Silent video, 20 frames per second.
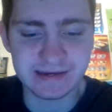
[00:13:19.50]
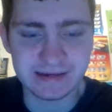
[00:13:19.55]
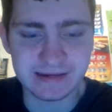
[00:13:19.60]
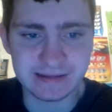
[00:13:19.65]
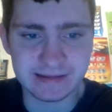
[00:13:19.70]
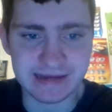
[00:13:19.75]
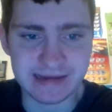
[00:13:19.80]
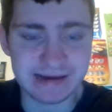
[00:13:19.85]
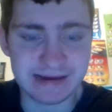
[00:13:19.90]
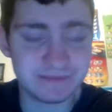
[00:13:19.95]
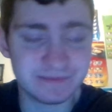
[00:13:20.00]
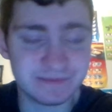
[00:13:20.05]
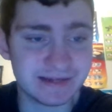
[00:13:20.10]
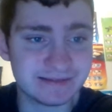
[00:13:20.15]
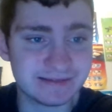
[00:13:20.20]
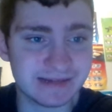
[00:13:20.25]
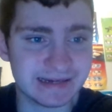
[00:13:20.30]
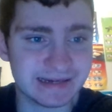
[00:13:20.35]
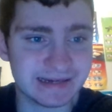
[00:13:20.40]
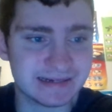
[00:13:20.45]
that, um,
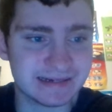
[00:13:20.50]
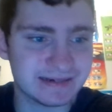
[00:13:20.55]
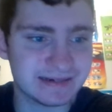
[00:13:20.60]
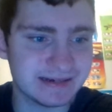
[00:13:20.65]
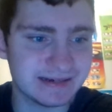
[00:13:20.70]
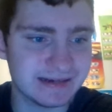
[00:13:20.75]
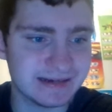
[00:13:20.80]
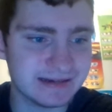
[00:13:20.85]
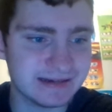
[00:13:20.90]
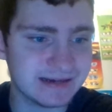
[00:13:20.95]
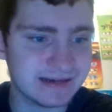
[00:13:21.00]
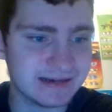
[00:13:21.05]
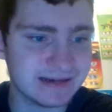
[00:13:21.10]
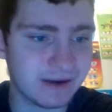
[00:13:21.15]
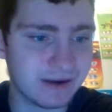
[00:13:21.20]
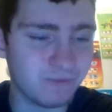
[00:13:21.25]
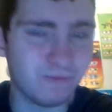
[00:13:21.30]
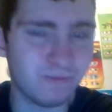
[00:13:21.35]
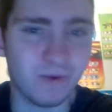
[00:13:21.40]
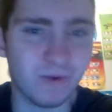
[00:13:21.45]
that's like a
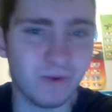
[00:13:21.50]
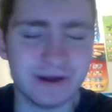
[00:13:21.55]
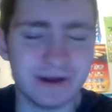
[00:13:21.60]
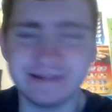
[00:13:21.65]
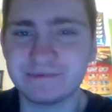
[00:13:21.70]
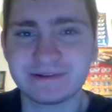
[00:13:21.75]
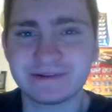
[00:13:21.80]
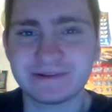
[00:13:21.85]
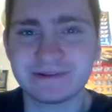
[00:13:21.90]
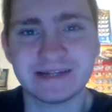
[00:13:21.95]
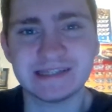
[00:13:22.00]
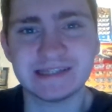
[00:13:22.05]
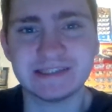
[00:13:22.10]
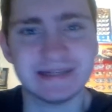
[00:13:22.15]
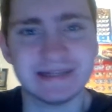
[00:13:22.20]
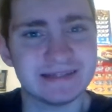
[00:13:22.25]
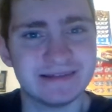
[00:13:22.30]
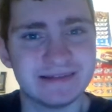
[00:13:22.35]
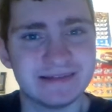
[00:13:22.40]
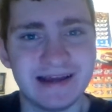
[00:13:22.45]
one percent
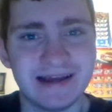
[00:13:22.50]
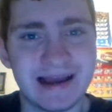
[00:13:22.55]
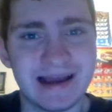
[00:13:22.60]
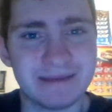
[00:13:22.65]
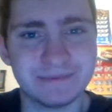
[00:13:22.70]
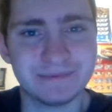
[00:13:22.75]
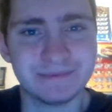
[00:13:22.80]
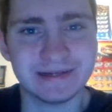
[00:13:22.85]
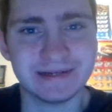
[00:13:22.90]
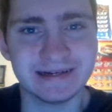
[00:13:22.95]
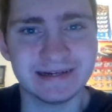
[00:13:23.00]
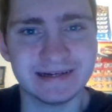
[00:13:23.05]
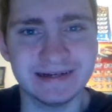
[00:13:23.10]
chance of that happening.